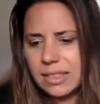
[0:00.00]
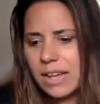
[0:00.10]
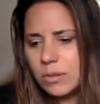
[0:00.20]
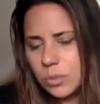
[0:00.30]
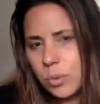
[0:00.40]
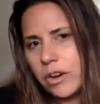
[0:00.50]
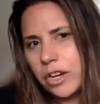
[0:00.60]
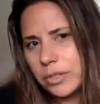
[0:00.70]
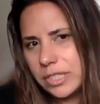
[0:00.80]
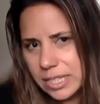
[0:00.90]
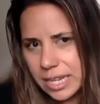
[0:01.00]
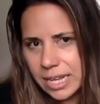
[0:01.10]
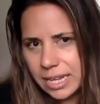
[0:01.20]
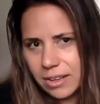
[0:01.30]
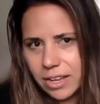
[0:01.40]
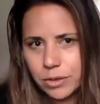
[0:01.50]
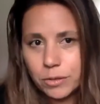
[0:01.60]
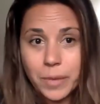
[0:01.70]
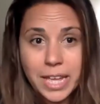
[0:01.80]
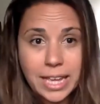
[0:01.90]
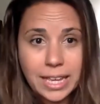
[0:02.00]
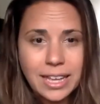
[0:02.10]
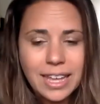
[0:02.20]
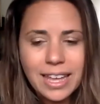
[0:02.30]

that was where I could see I could be.